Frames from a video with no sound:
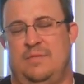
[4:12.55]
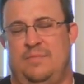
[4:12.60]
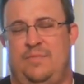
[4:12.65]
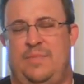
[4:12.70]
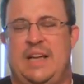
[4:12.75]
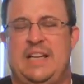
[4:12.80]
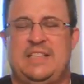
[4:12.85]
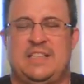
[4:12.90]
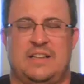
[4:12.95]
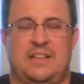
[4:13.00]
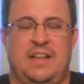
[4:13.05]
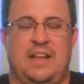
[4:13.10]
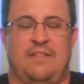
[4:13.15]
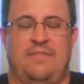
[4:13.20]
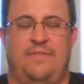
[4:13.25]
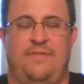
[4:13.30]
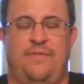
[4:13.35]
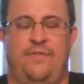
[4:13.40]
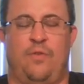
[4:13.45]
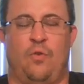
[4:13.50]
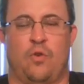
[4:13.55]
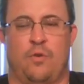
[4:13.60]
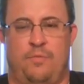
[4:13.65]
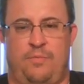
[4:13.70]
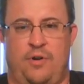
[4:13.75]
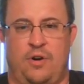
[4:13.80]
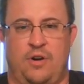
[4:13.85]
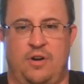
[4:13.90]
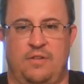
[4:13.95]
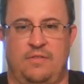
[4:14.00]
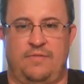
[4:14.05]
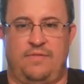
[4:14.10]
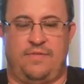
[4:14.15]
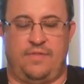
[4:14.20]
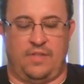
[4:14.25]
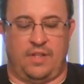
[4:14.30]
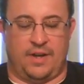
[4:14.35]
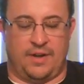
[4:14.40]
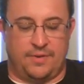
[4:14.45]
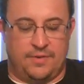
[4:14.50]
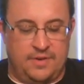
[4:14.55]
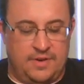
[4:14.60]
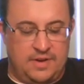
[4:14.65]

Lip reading: basically a 4-part flow.